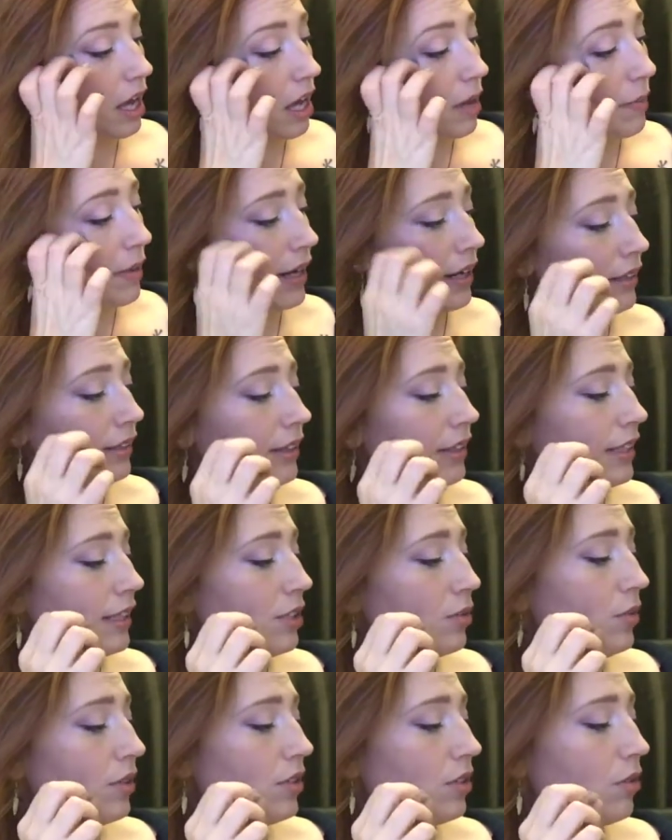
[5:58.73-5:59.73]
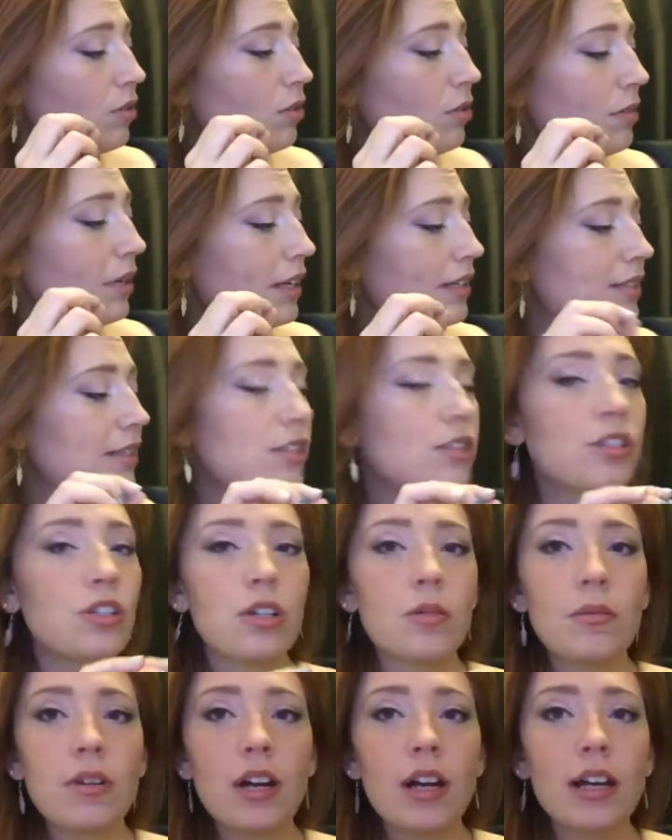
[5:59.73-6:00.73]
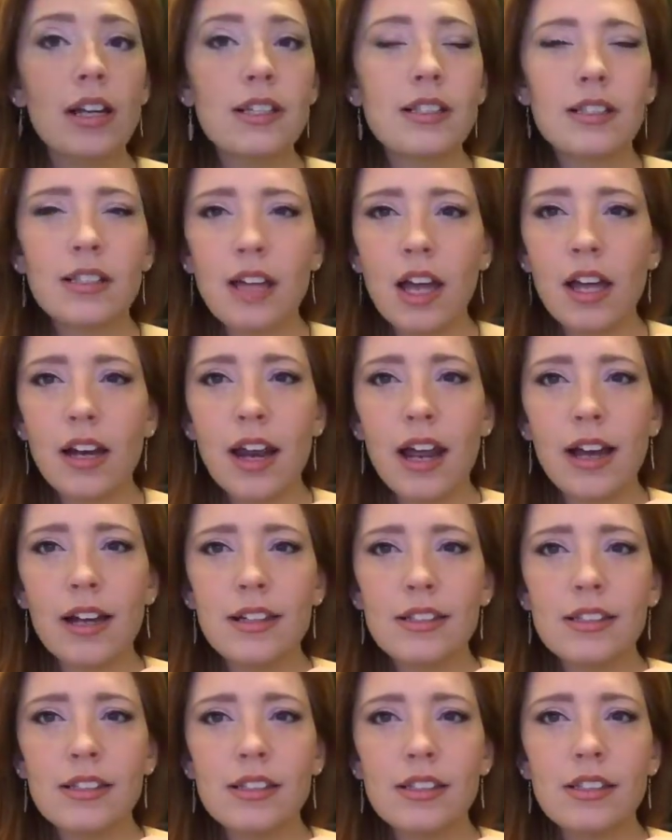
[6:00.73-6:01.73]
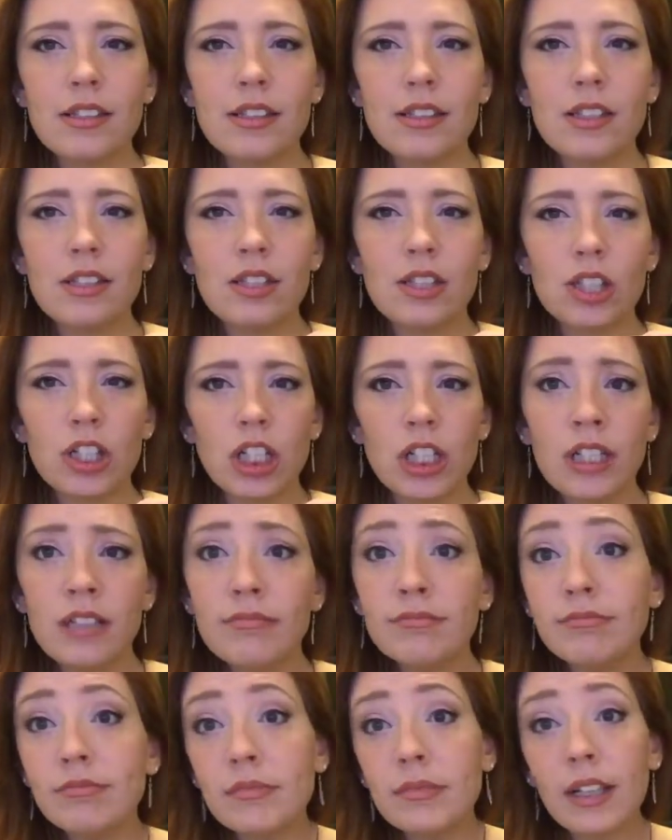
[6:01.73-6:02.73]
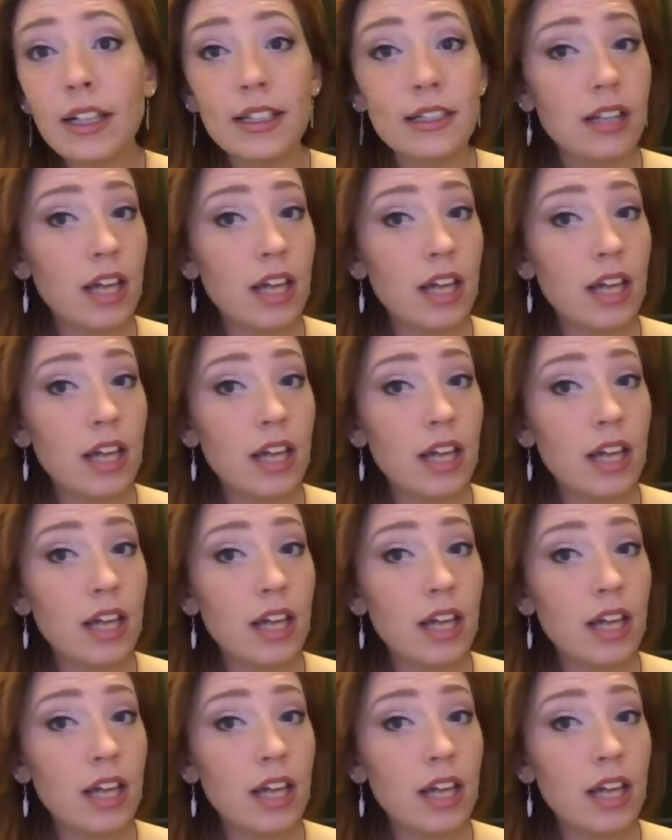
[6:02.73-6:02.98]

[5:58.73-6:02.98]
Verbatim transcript: apparently this one's cool because it's turmeric. It's not as desserty, like